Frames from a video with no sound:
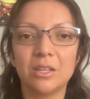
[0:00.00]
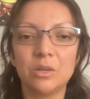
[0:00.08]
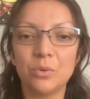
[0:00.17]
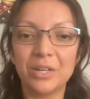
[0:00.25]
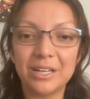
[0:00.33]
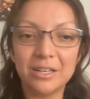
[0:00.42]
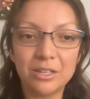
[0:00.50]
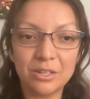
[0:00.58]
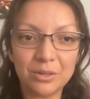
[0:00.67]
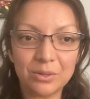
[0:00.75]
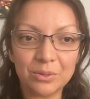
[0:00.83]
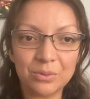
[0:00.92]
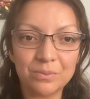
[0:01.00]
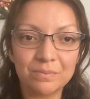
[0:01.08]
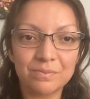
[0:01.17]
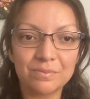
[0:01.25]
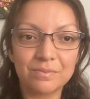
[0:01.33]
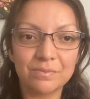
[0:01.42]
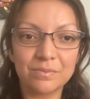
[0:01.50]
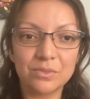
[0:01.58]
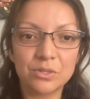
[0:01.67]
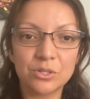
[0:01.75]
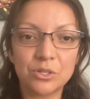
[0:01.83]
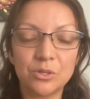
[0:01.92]
you will get a cue
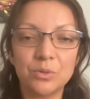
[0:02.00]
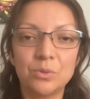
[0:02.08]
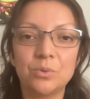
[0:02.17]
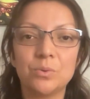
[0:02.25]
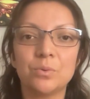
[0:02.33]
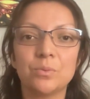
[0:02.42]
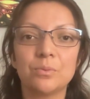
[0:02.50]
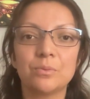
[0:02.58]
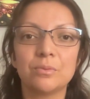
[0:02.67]
to